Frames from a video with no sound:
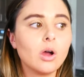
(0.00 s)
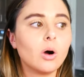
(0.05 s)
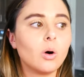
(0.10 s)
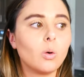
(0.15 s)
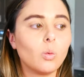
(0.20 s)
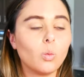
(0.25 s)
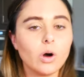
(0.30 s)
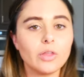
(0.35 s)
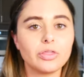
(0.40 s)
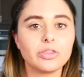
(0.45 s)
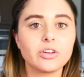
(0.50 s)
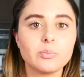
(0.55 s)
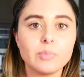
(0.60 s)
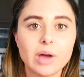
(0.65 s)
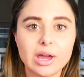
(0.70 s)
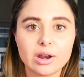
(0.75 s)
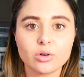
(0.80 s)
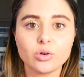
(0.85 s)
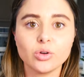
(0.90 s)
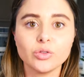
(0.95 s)
what their
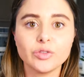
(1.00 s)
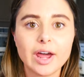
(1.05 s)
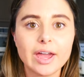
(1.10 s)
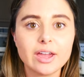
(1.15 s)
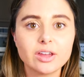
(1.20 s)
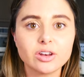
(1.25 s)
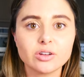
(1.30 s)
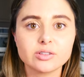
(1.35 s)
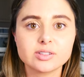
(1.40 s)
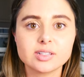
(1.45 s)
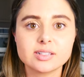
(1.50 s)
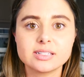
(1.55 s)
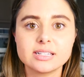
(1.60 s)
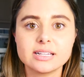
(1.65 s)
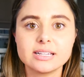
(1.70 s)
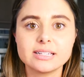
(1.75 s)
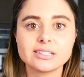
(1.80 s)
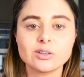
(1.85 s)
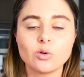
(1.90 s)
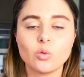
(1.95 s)
medical diagnosis
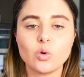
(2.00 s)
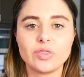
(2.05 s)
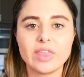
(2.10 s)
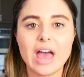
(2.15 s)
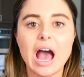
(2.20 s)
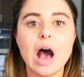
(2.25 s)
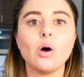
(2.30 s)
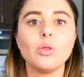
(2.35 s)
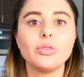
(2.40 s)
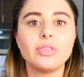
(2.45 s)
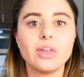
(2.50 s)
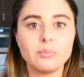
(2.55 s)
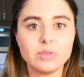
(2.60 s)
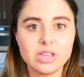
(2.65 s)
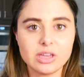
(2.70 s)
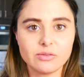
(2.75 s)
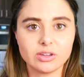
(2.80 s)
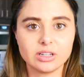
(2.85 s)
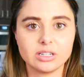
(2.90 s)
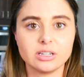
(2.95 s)
is without them
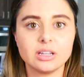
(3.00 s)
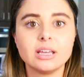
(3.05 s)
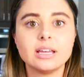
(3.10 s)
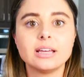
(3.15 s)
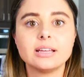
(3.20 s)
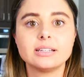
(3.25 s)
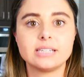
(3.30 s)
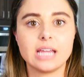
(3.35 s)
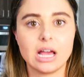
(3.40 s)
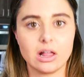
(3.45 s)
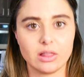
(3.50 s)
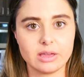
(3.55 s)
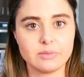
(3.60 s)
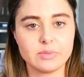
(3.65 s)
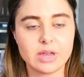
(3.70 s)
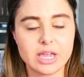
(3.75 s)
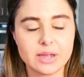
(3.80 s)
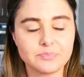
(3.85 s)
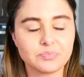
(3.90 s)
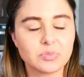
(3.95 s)
even telling
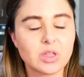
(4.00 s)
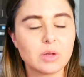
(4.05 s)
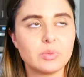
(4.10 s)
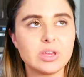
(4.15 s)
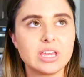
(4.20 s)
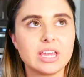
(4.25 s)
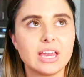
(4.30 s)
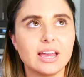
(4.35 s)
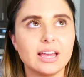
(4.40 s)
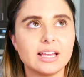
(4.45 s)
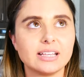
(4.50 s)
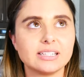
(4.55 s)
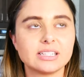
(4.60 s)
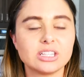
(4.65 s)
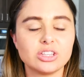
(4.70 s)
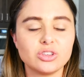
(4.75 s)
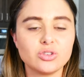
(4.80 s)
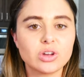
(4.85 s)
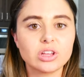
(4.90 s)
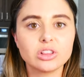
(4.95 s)
me. Because
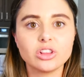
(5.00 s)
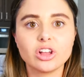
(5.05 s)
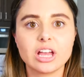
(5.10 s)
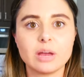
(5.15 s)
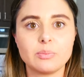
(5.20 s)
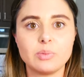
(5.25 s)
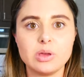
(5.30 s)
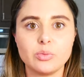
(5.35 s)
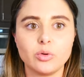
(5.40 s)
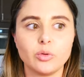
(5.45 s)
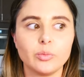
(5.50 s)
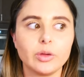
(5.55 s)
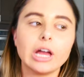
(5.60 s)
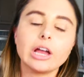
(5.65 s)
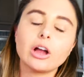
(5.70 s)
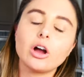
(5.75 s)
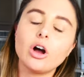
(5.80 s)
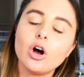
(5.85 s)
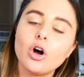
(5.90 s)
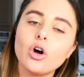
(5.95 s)
you can look at people and be
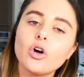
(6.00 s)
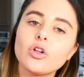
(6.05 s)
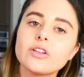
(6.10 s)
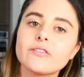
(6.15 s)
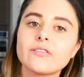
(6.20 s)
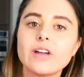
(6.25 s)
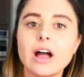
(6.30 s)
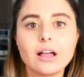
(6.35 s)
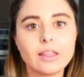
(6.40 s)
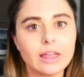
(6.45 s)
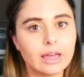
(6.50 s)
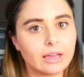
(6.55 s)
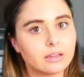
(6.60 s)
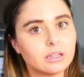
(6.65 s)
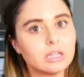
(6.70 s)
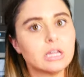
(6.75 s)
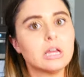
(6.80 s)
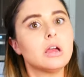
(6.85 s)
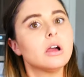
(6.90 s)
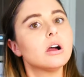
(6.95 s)
like, oh, they've got like
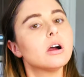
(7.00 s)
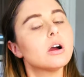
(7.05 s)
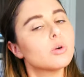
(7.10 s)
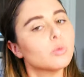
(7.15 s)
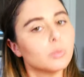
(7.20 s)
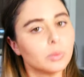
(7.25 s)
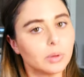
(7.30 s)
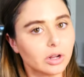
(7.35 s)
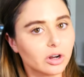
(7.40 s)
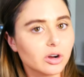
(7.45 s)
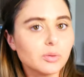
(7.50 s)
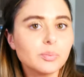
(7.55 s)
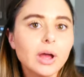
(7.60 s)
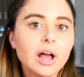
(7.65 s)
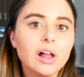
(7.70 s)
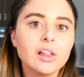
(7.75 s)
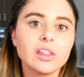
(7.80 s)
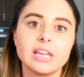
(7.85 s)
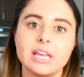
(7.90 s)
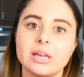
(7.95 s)
bigger
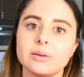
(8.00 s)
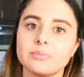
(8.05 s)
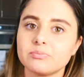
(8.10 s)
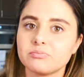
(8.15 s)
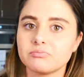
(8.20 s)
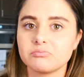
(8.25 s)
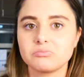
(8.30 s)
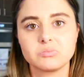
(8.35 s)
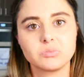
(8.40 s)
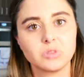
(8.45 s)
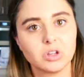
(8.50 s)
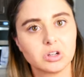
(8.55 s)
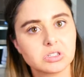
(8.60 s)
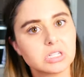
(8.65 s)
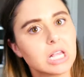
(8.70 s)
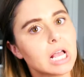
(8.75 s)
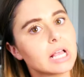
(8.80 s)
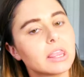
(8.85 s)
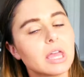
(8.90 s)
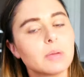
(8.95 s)
belly, looks
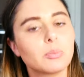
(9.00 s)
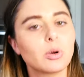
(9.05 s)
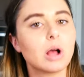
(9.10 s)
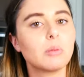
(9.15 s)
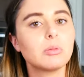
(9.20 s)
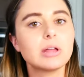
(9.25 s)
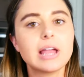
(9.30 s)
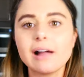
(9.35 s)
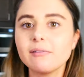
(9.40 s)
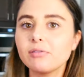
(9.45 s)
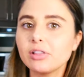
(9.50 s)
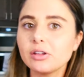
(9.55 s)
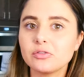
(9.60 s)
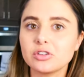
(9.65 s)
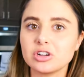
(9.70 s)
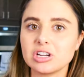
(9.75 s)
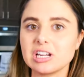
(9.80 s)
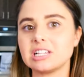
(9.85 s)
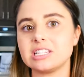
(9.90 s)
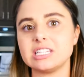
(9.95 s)
like they probably have
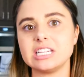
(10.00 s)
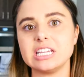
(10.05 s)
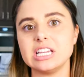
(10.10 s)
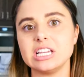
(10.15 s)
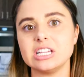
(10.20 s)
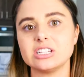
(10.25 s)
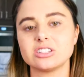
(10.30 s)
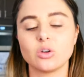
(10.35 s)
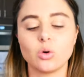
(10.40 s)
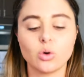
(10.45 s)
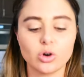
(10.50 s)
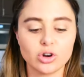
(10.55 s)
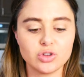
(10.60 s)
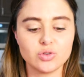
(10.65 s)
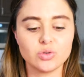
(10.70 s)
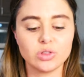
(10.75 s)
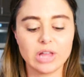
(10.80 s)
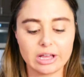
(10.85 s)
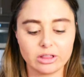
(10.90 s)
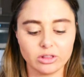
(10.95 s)
liver disease. Or
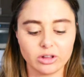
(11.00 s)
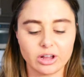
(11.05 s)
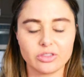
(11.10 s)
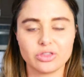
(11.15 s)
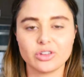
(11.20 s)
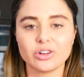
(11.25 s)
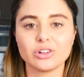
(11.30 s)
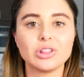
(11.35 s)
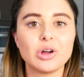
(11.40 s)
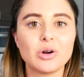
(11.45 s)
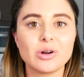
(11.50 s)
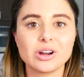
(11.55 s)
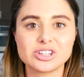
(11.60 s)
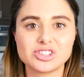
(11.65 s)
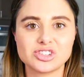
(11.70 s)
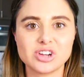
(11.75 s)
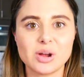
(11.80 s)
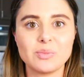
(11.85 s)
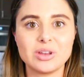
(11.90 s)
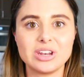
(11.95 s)
you like look at their lower
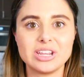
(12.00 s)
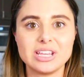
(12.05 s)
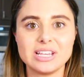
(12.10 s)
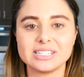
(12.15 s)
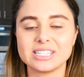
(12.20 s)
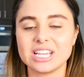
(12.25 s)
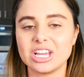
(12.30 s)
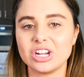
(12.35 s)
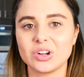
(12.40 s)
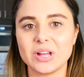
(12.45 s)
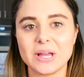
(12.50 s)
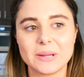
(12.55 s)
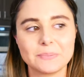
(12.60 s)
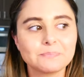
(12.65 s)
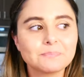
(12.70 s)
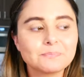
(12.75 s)
extremities and you're like,